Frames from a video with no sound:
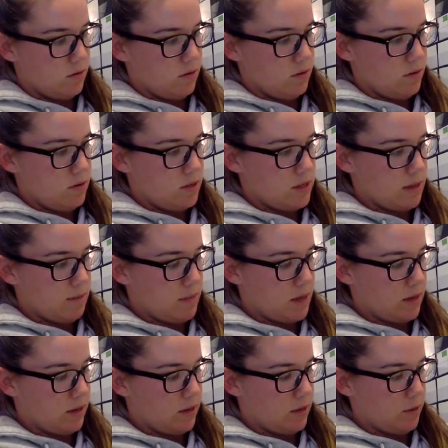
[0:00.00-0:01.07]
something
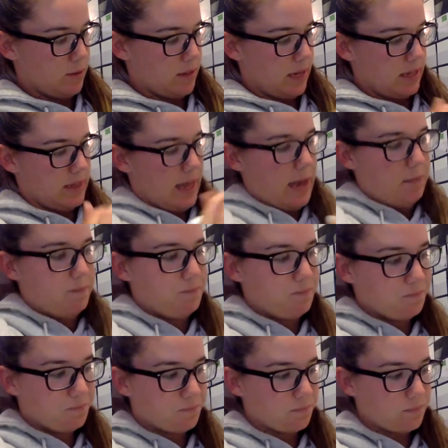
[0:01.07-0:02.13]
a little bit like that.
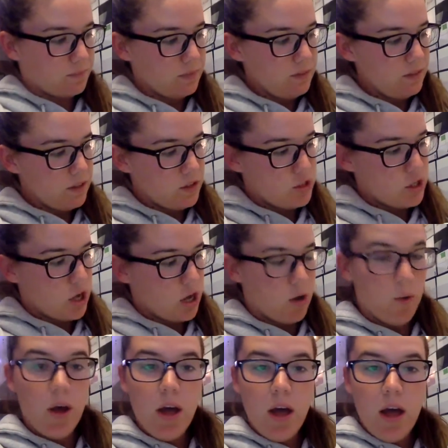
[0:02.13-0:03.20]

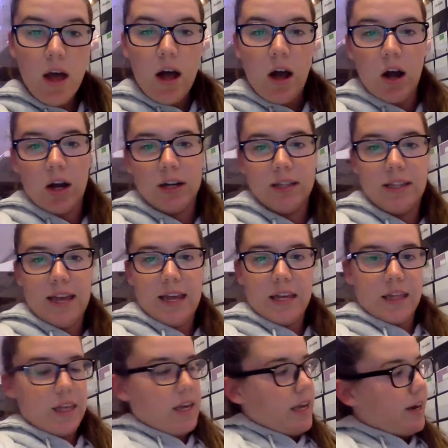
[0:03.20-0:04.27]
So our length
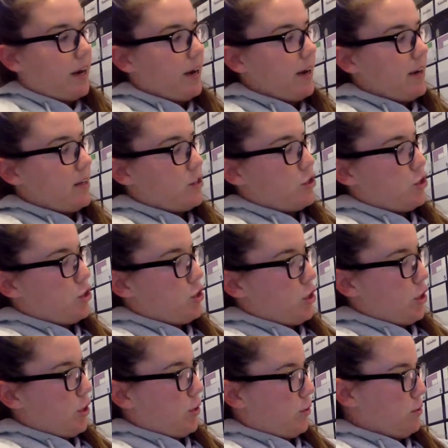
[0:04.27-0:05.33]
here is
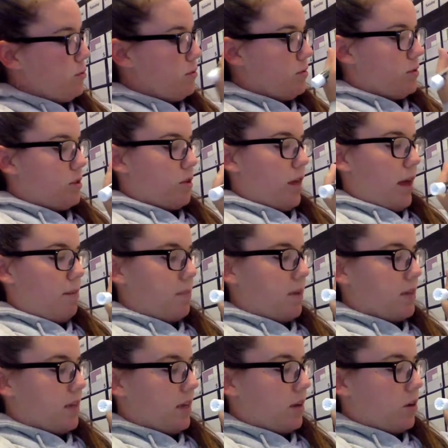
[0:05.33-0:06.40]
2, so that
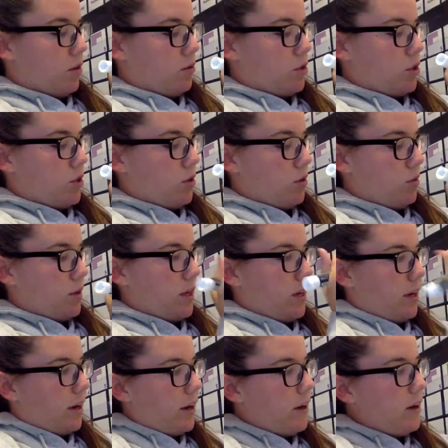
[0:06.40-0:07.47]
means I go 2
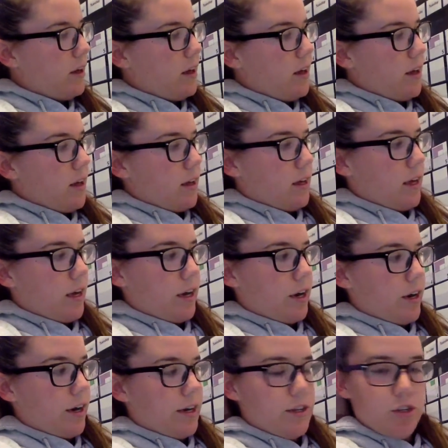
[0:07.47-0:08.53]
here. Here
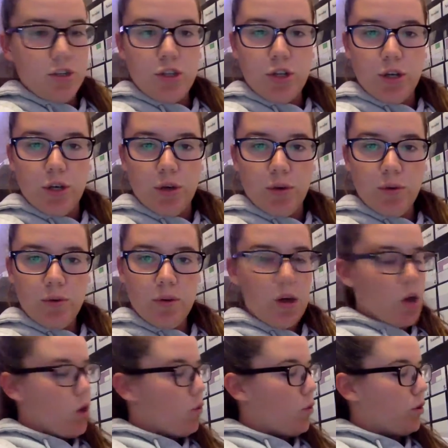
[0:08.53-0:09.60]
is 2.
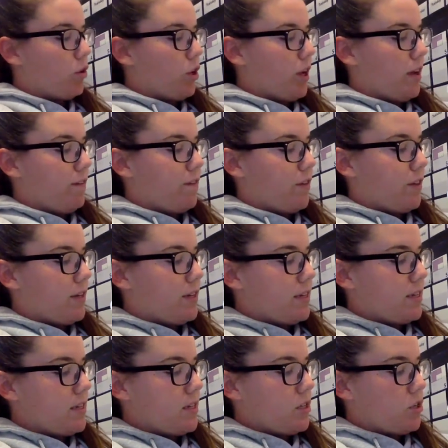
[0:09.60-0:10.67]
We're looking for the
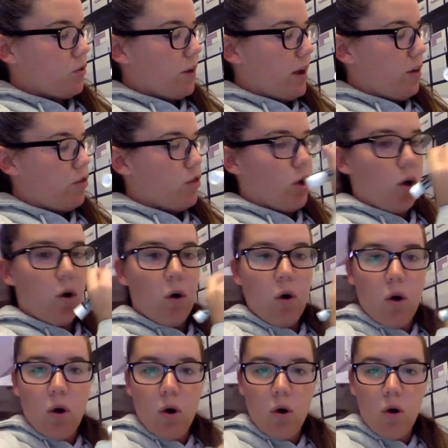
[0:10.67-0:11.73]
distance around the
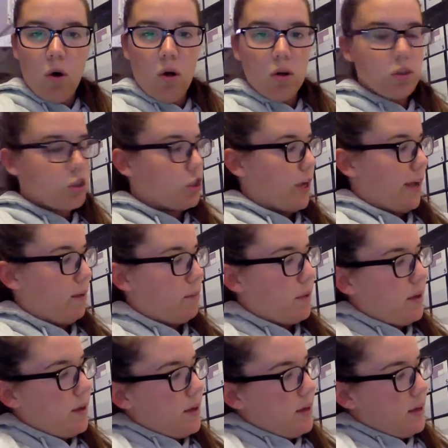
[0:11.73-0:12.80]
whole shape.
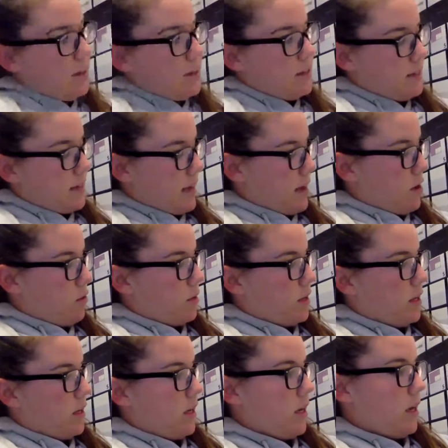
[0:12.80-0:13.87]
Down
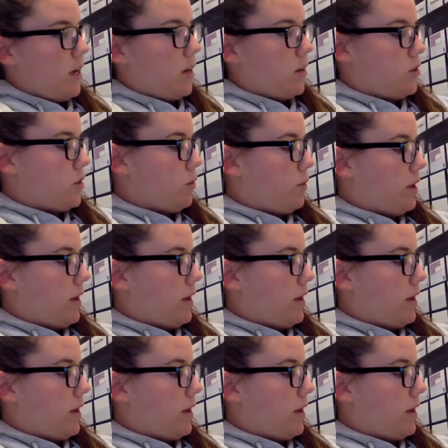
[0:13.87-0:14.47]
here, so we